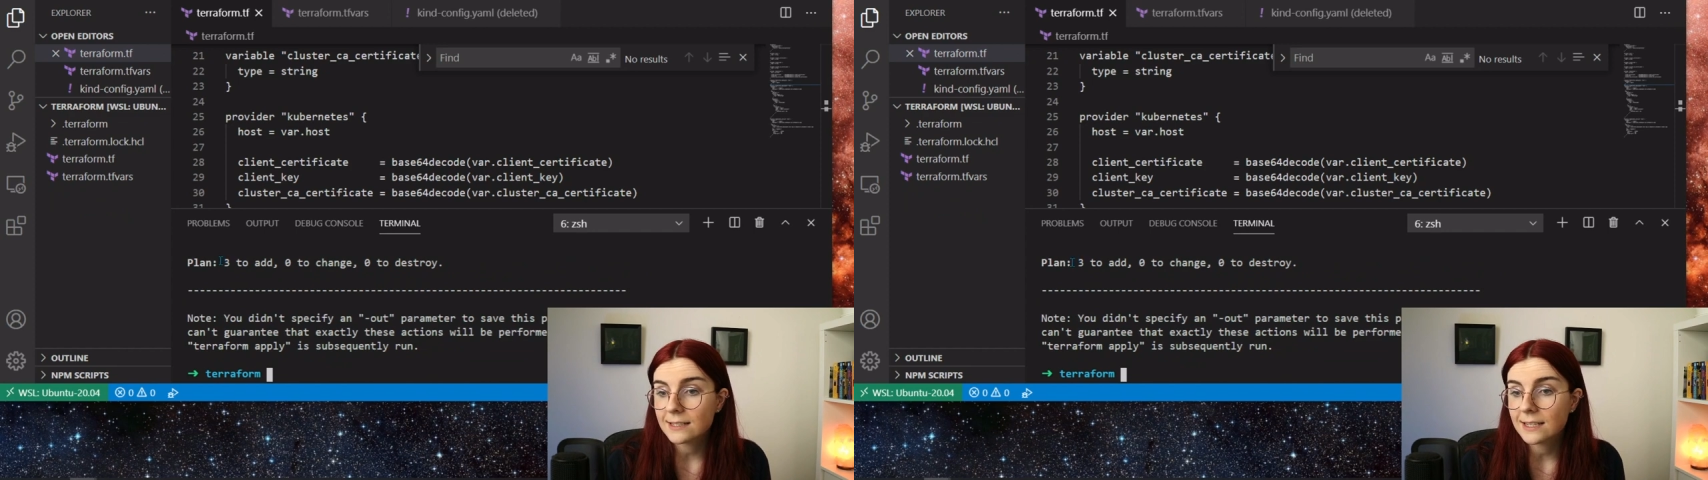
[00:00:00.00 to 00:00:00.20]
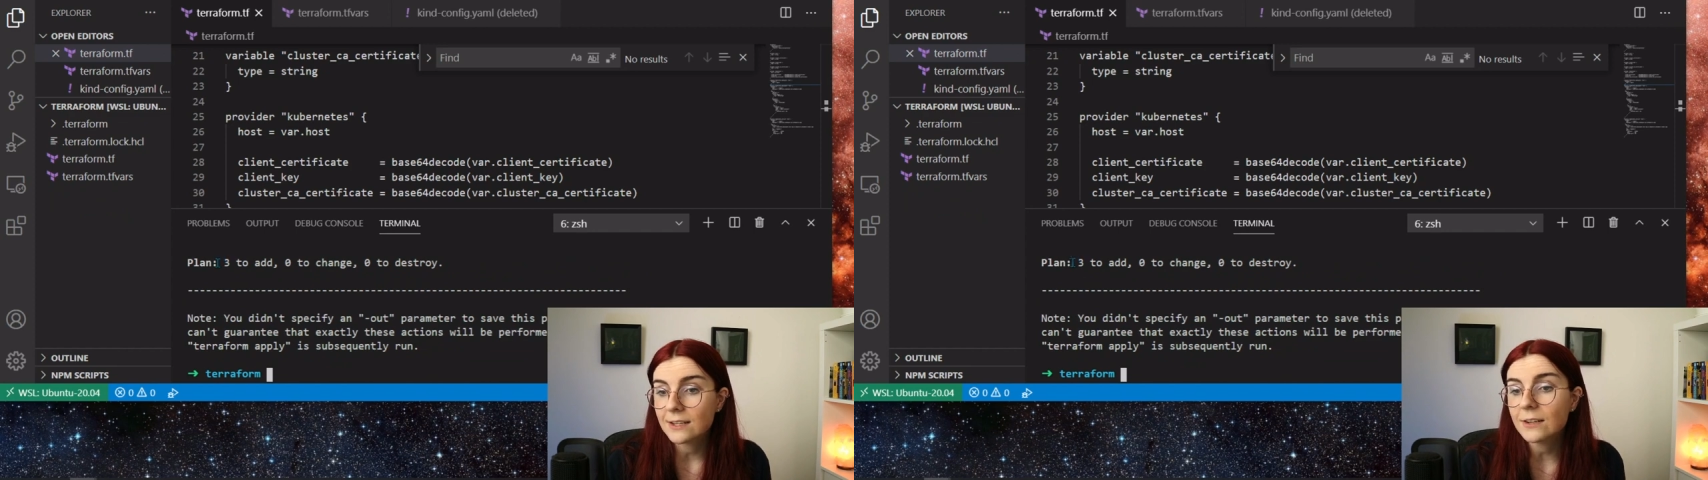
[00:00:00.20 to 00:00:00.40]

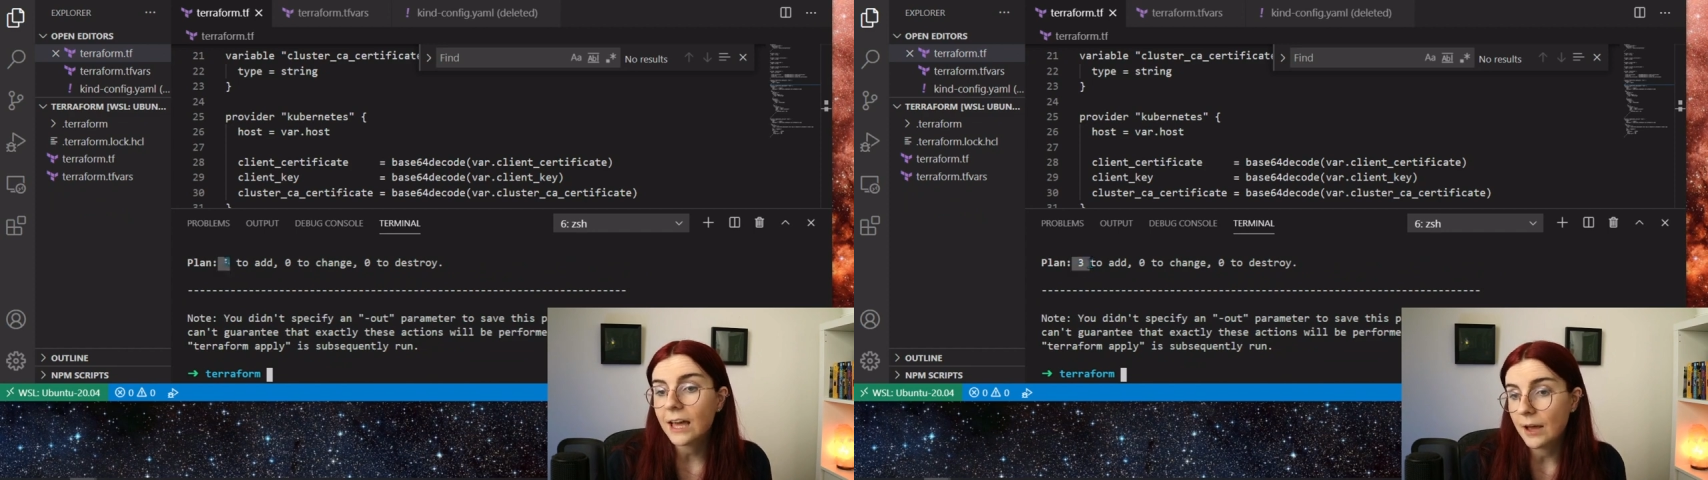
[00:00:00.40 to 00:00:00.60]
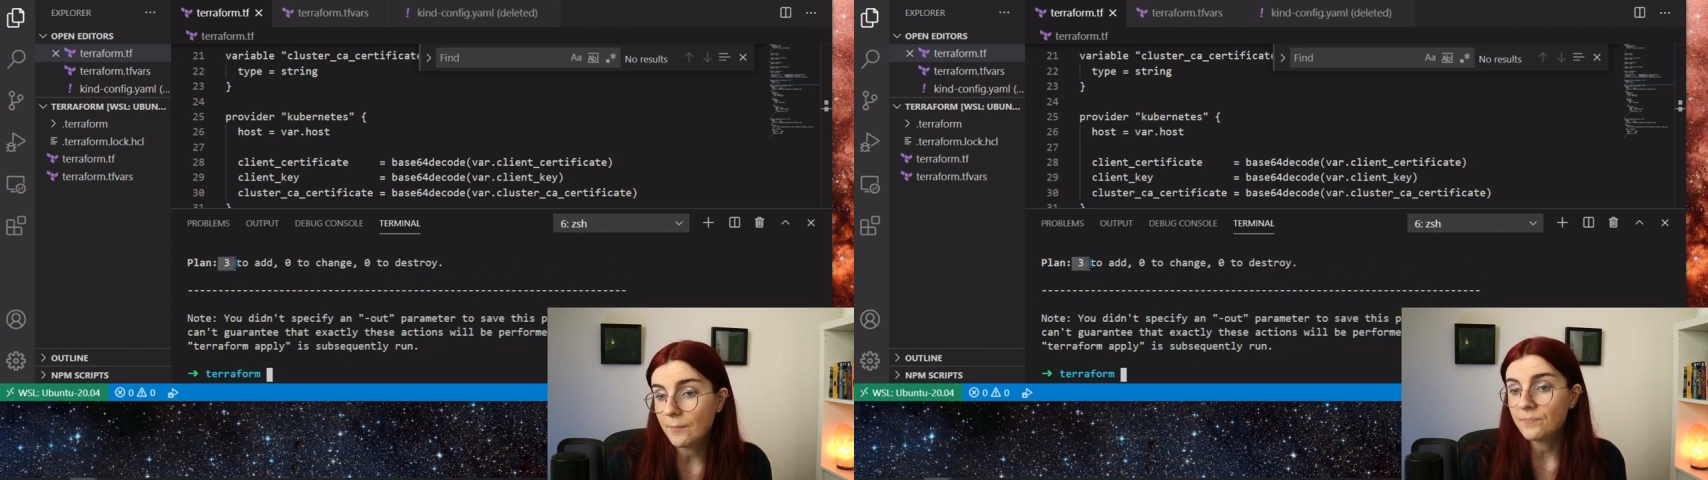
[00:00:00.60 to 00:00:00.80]
says,
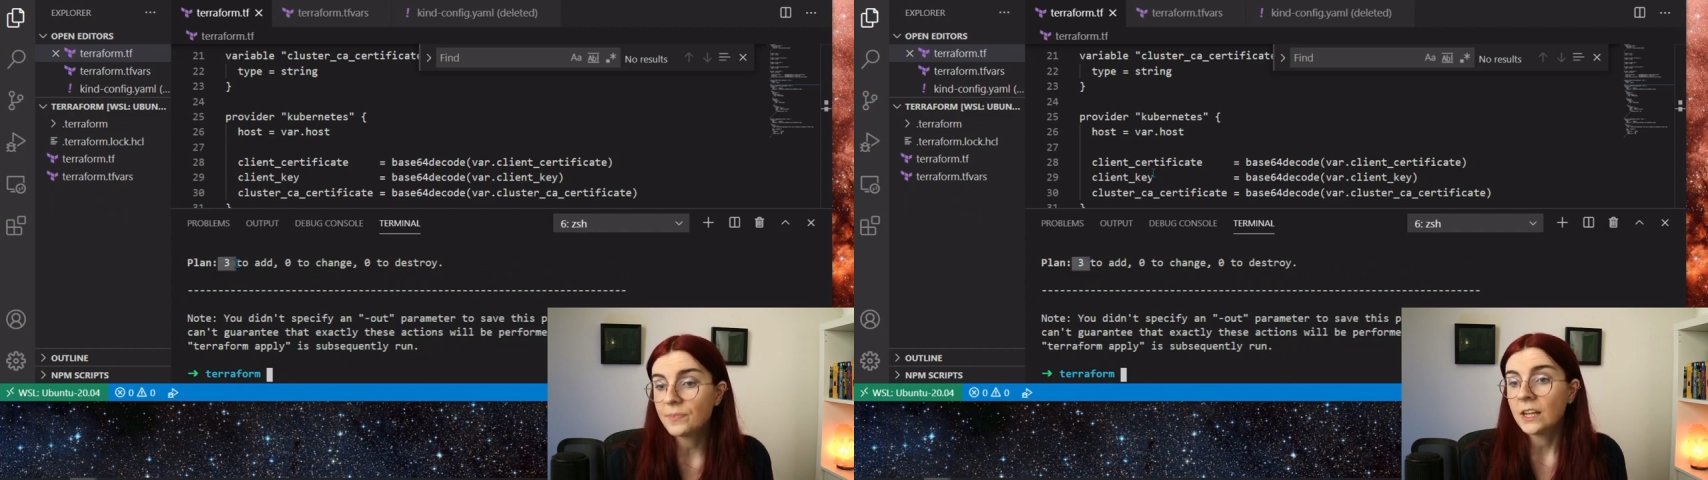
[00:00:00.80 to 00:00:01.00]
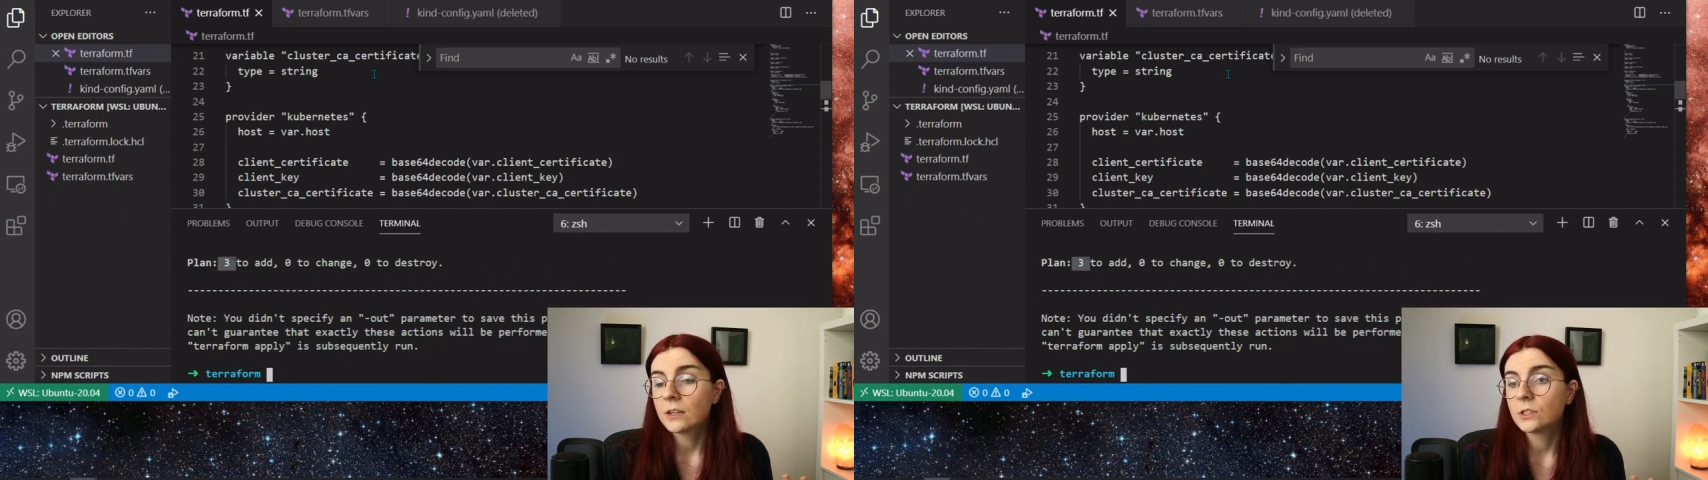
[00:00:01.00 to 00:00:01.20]
okay,
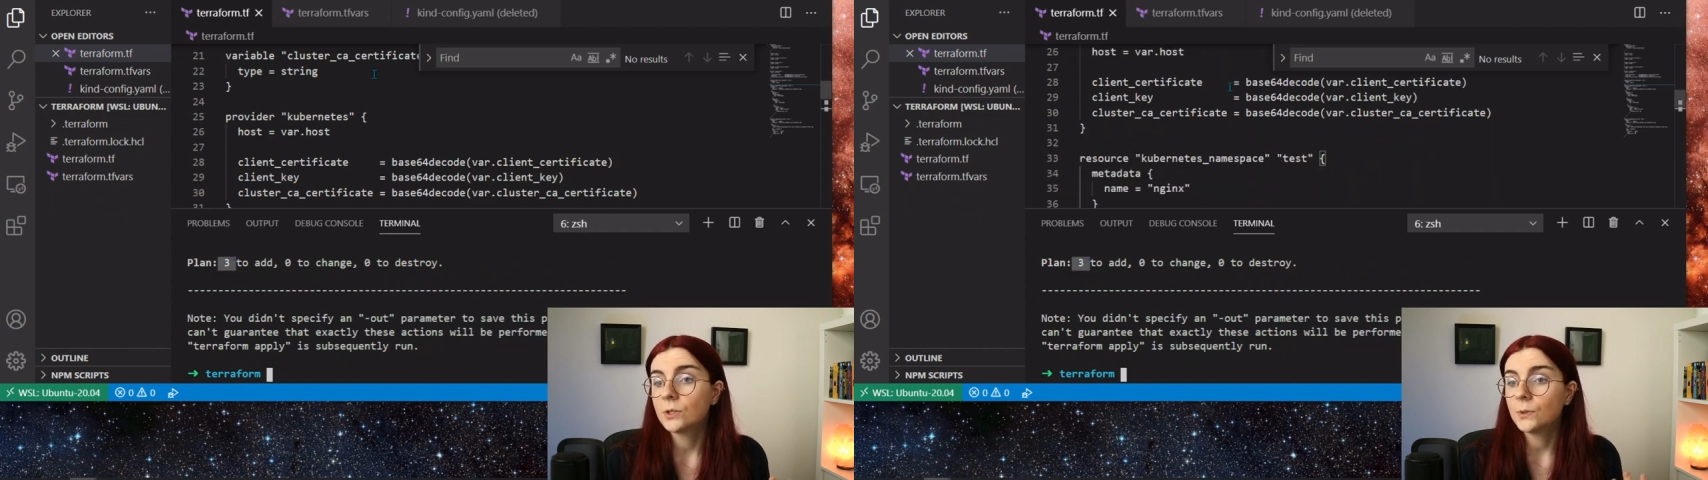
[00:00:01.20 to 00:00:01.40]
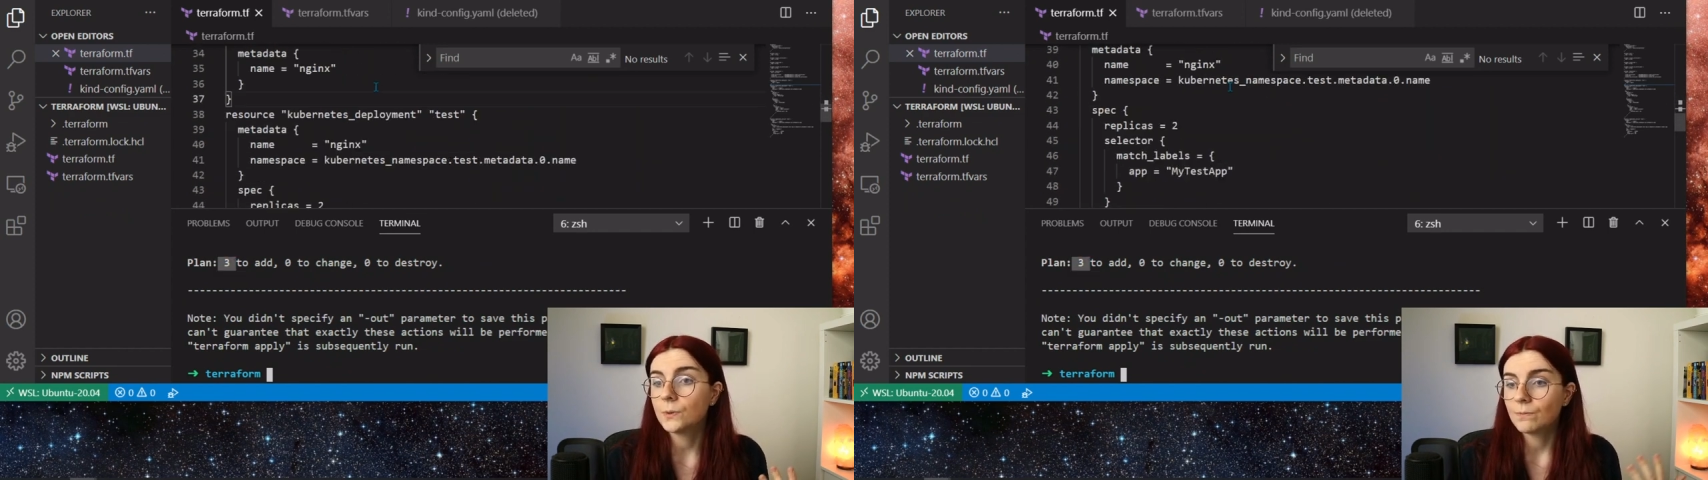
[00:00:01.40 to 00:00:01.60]

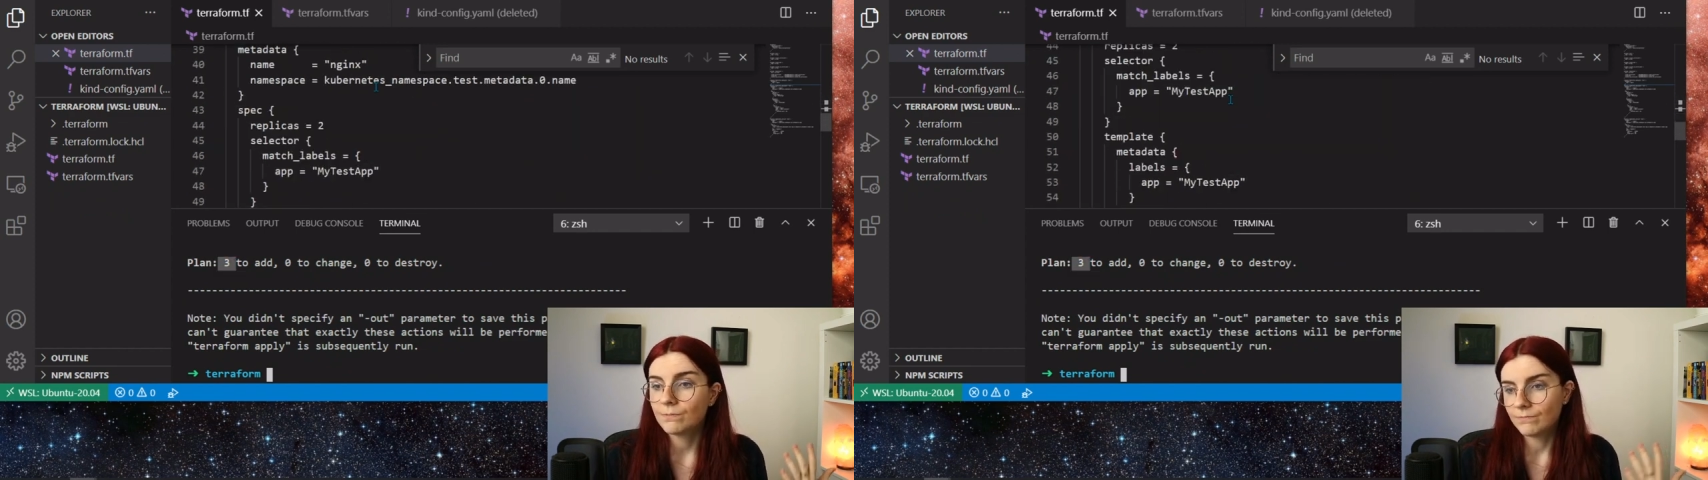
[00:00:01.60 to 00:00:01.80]
to